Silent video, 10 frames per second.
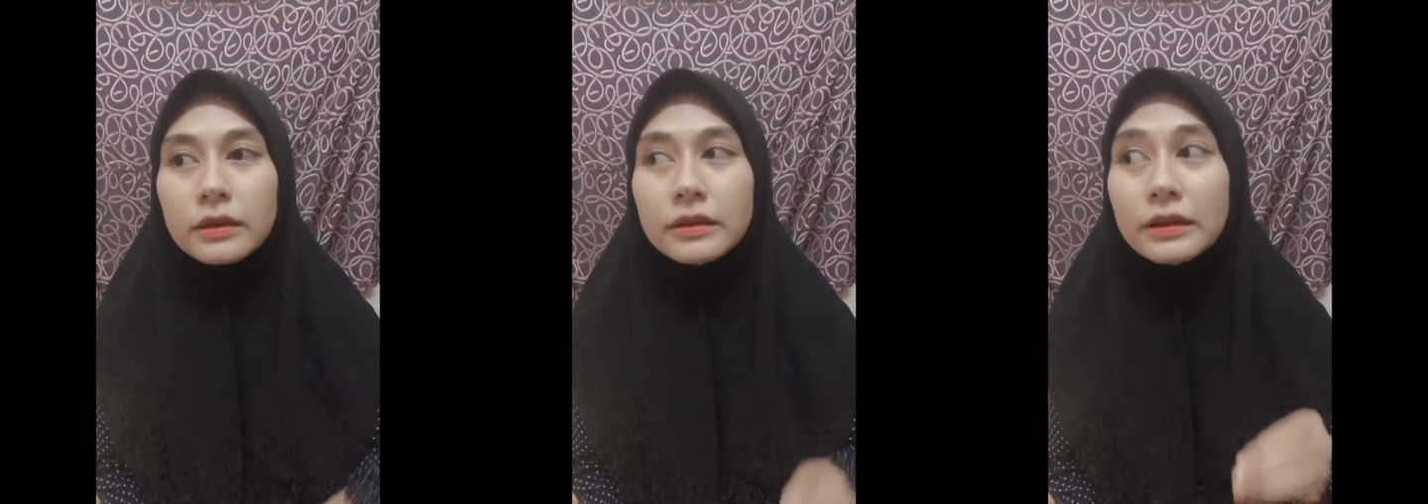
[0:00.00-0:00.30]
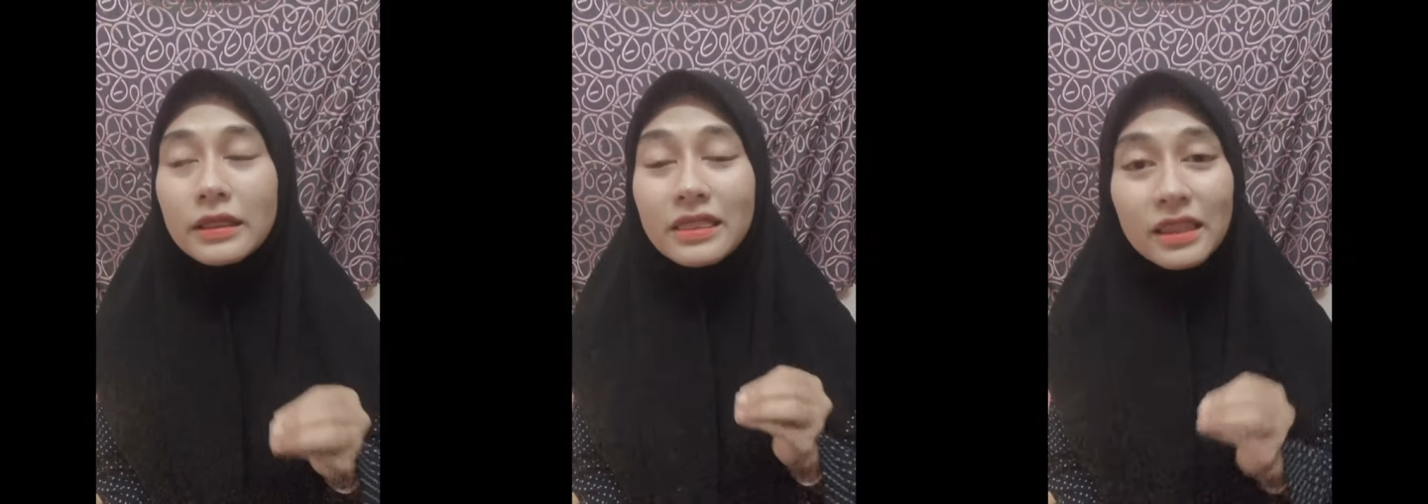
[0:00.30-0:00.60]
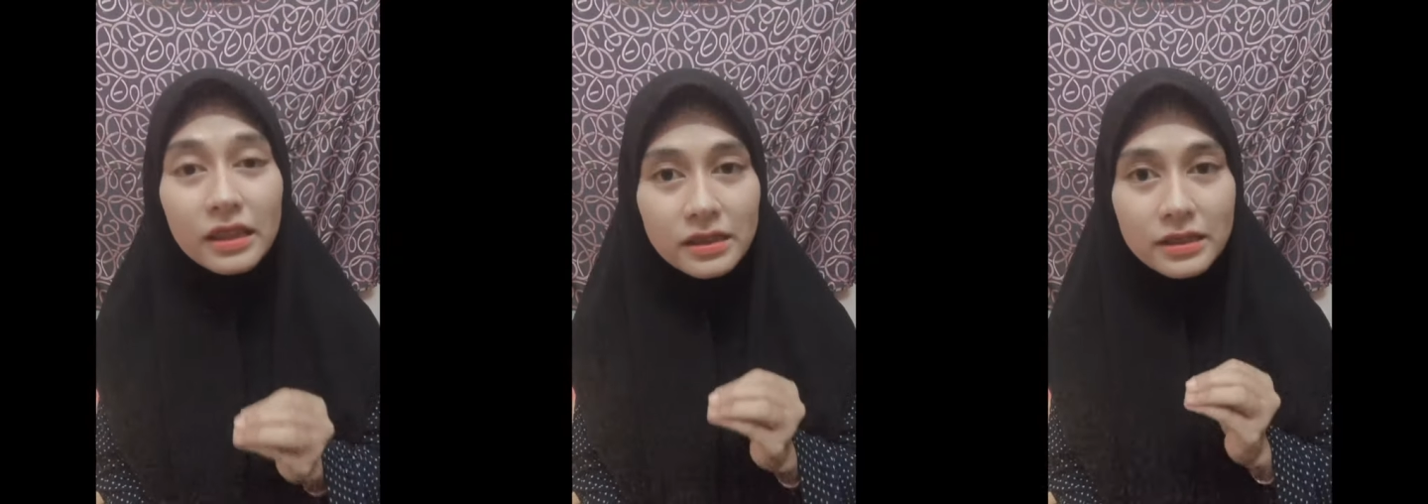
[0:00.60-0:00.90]
The
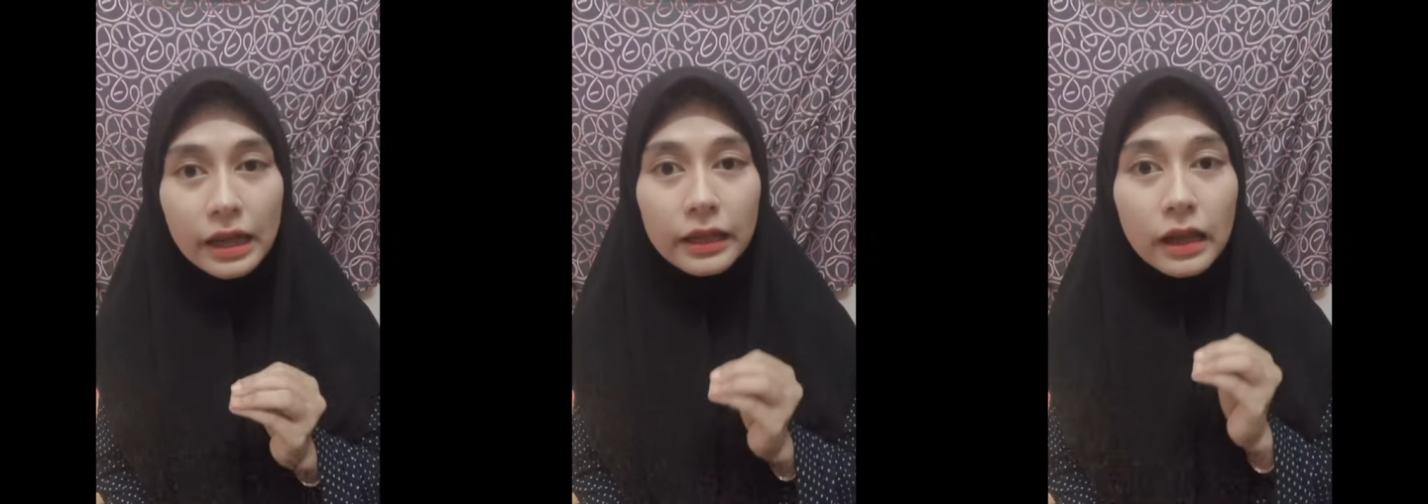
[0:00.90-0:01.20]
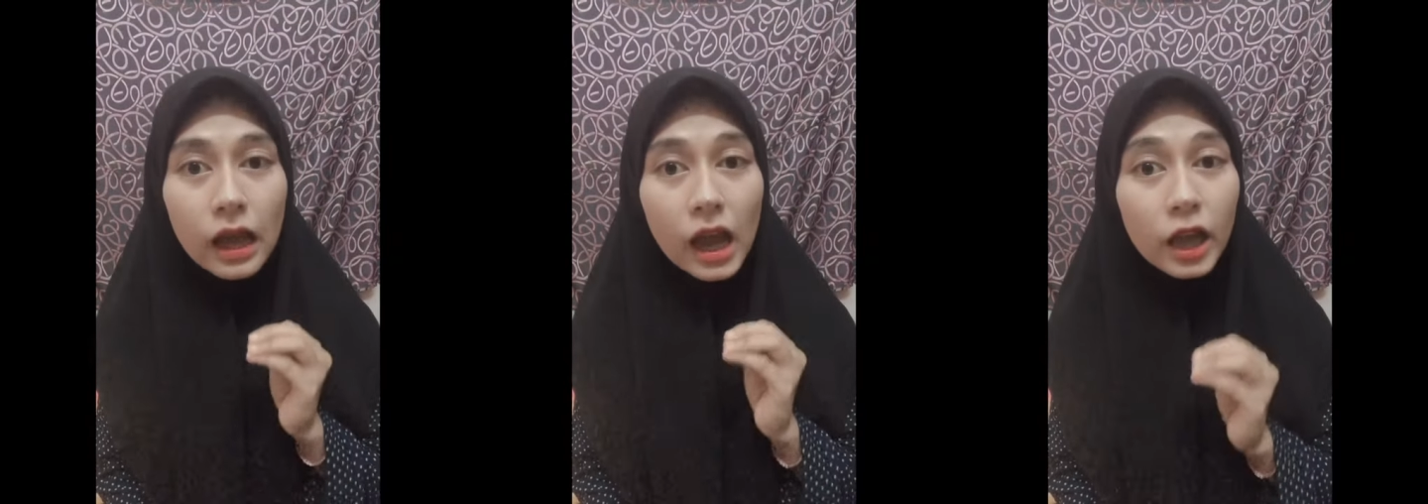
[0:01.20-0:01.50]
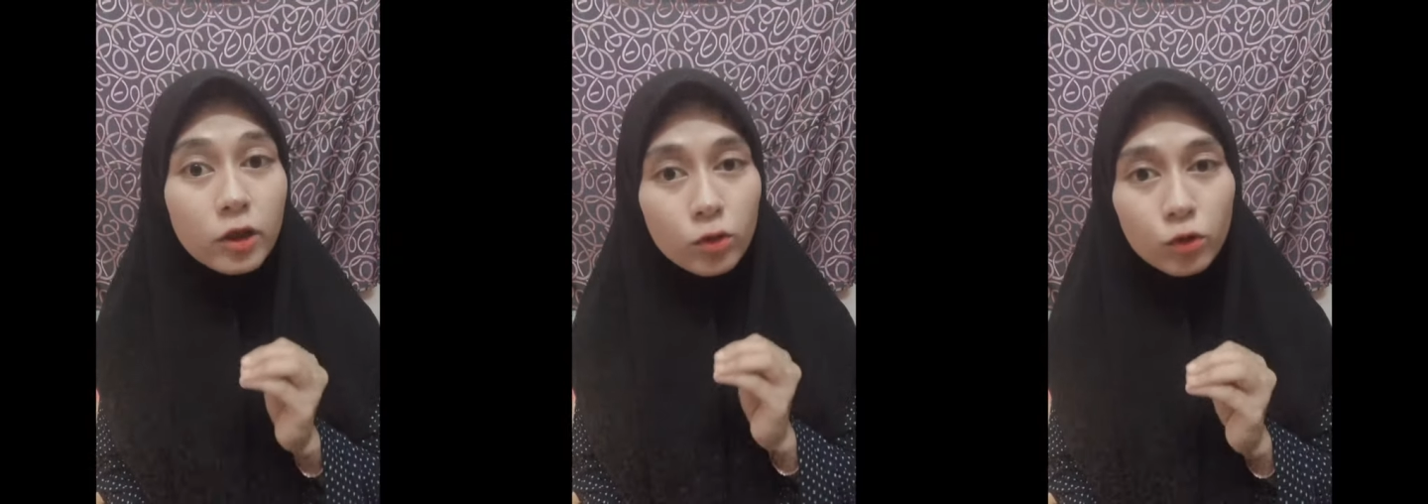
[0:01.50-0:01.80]
things that I
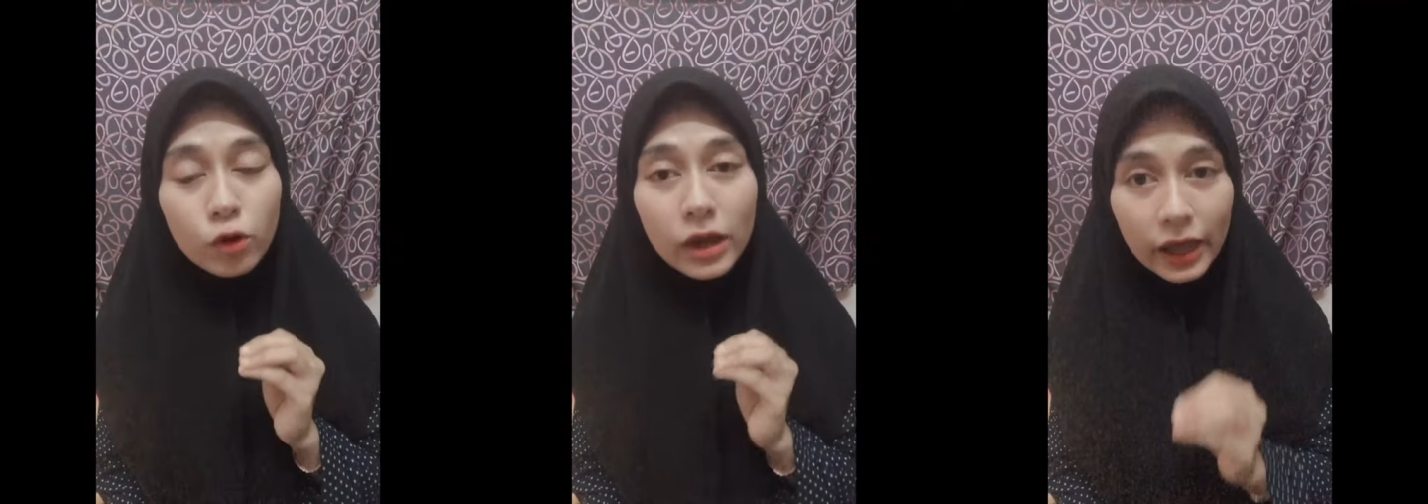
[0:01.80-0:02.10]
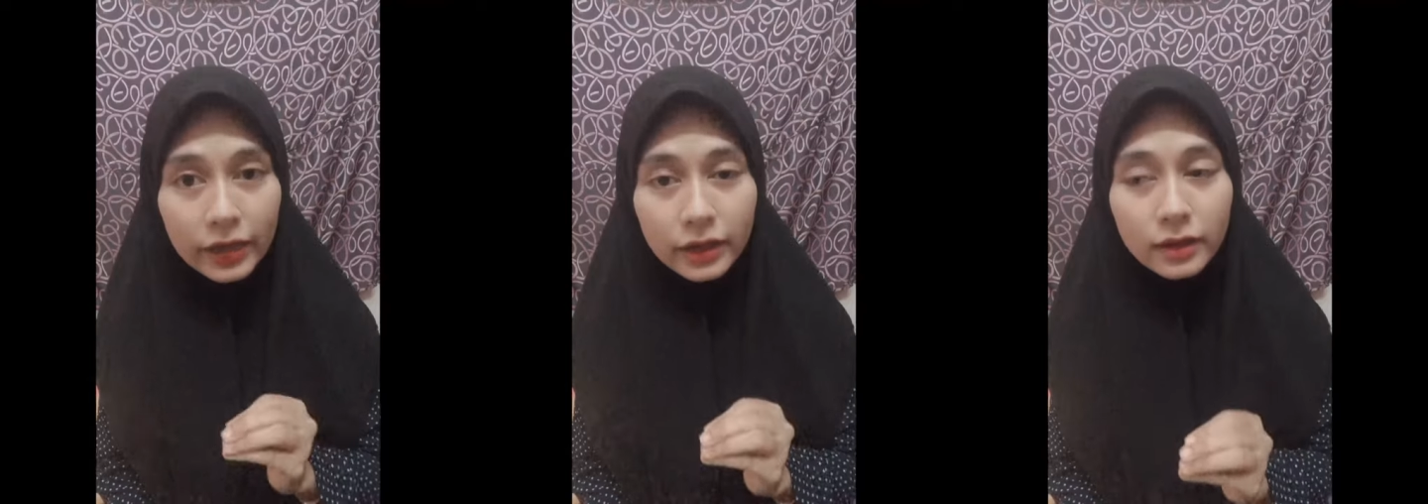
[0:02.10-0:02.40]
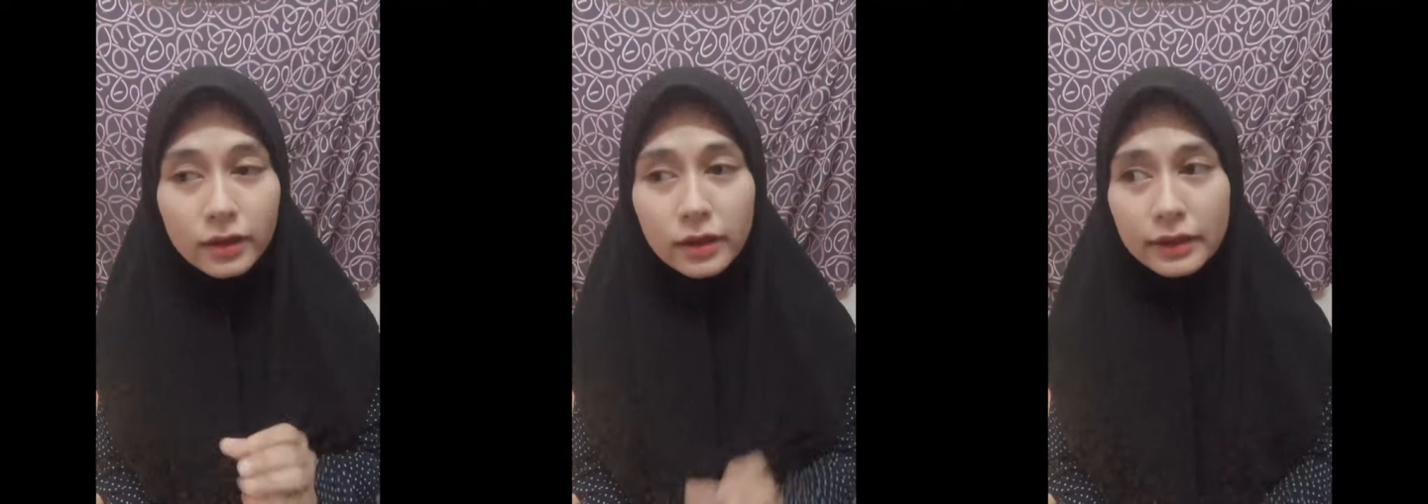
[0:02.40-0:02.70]
do not like
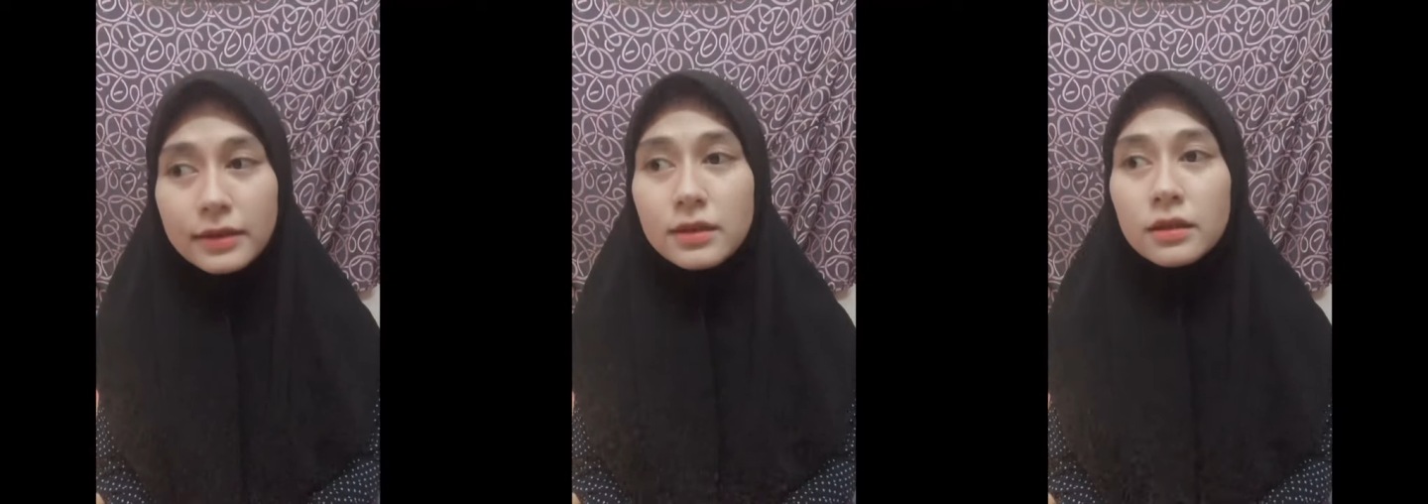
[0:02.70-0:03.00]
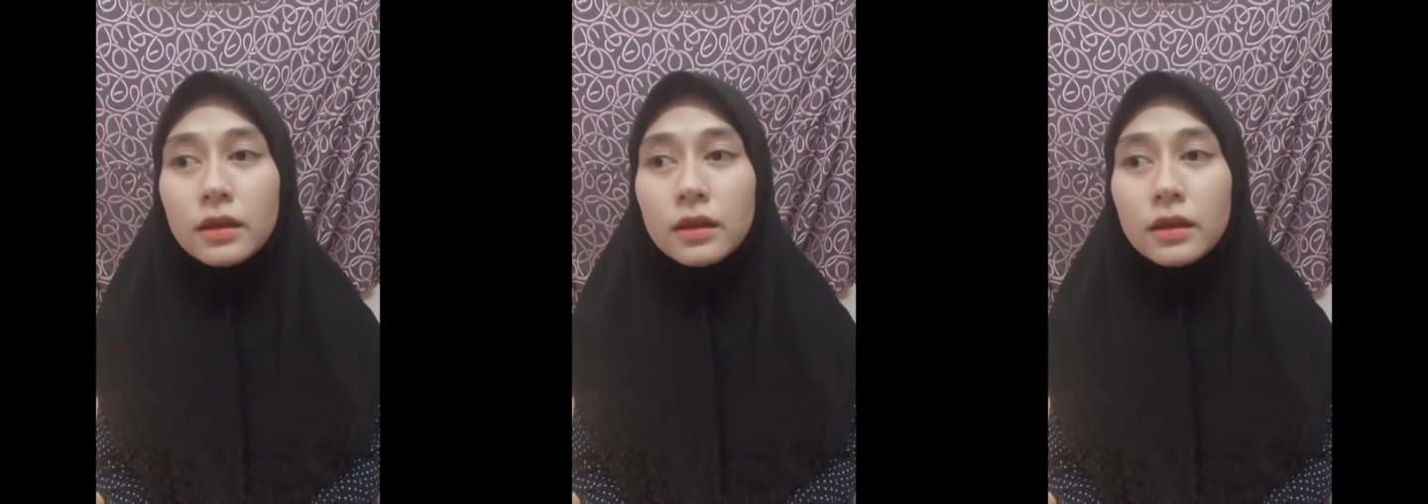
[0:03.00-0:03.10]
is